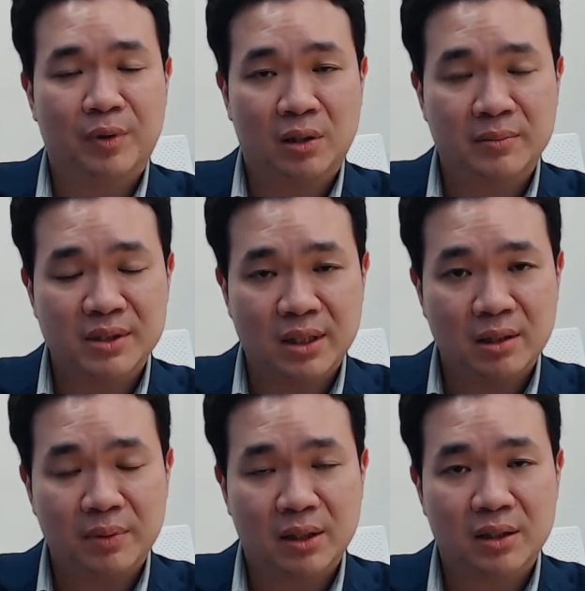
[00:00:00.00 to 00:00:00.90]

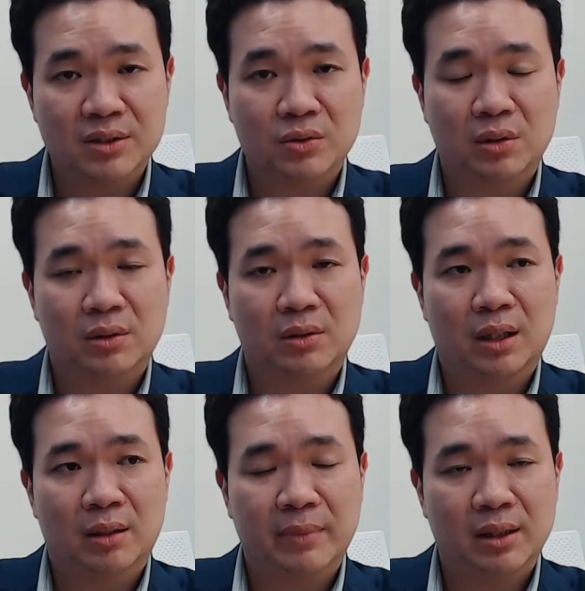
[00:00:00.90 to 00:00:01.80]
promising because you know
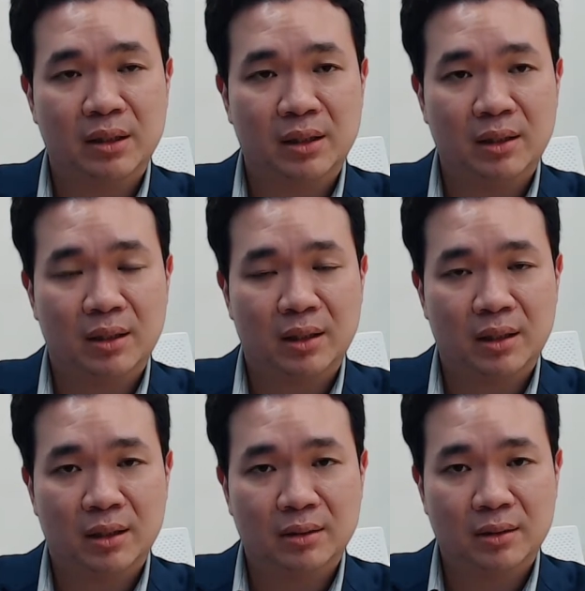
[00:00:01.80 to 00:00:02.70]
many
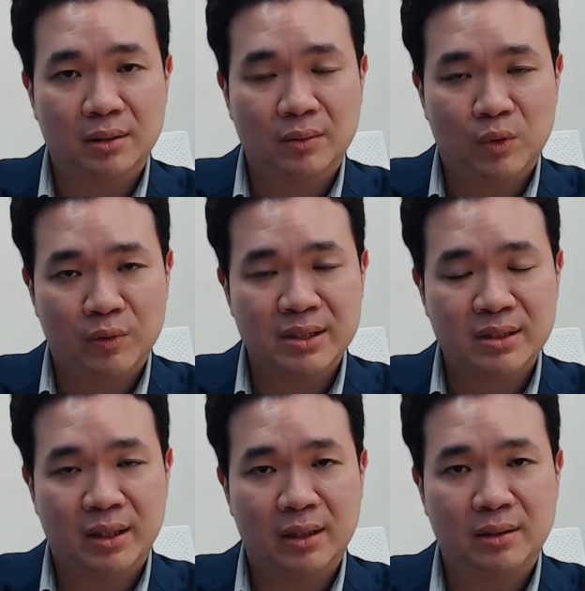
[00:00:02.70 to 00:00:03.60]
real
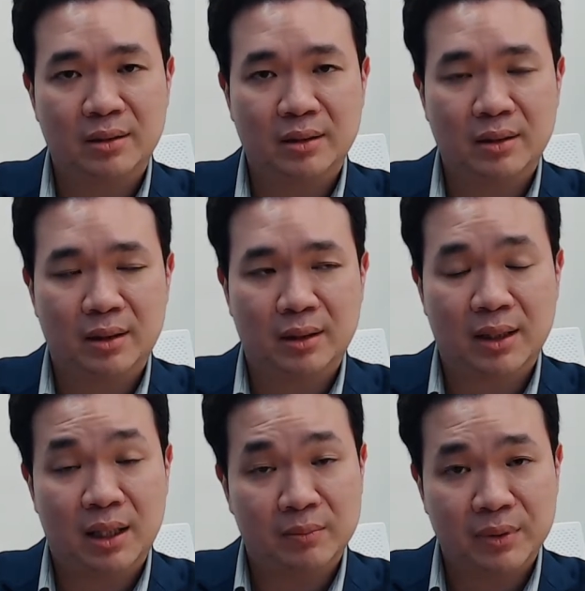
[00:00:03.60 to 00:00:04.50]
estate
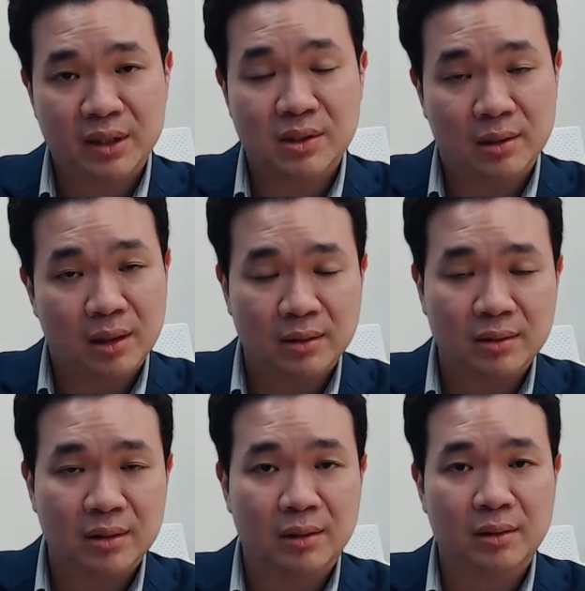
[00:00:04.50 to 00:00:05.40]
companies in
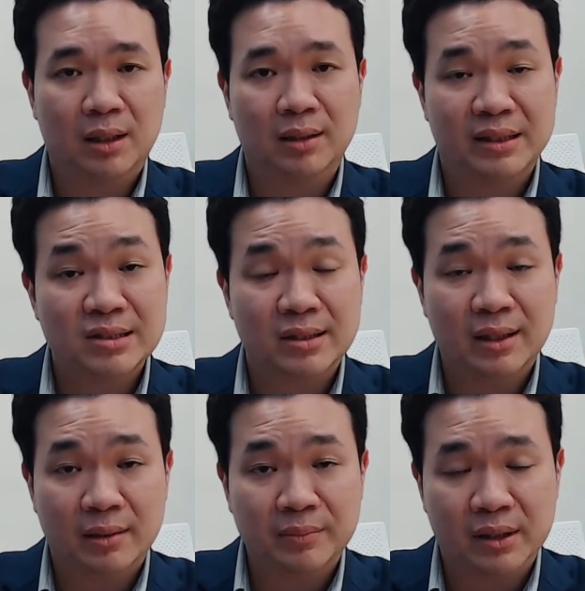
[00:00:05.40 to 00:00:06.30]
Hong Kong are listed
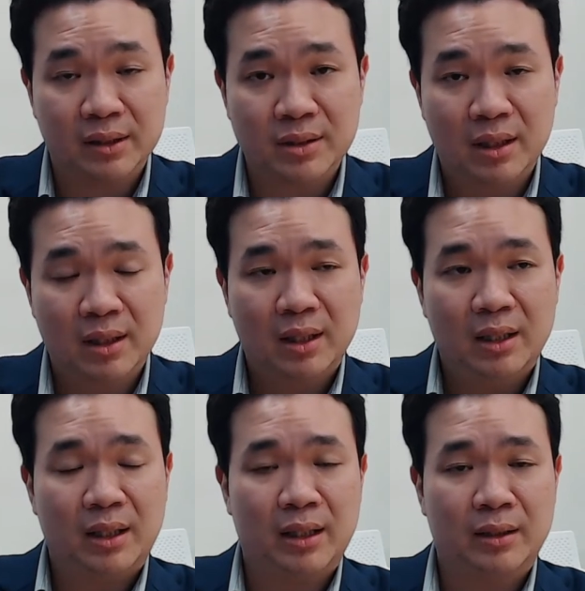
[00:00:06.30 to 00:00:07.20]
companies.
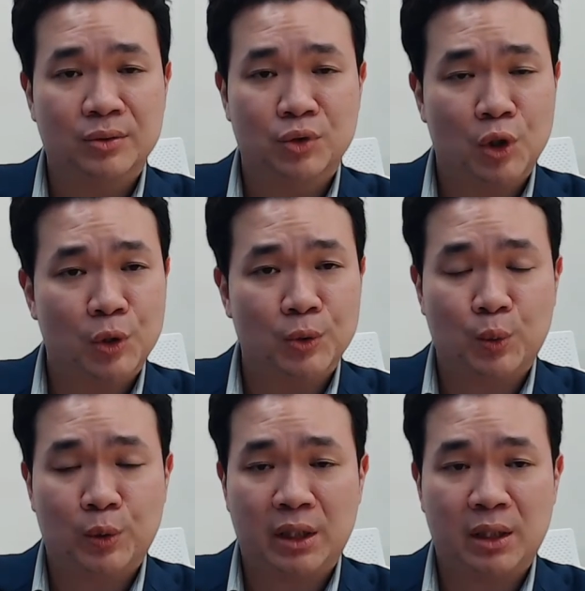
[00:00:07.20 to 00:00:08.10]
And you know
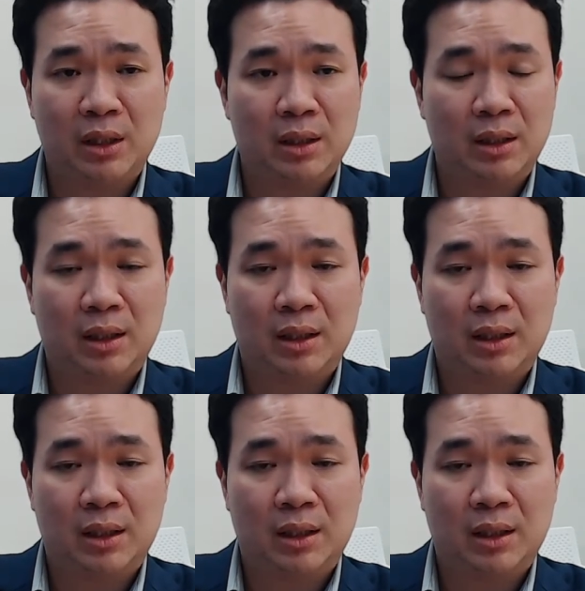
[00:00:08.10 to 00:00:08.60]
we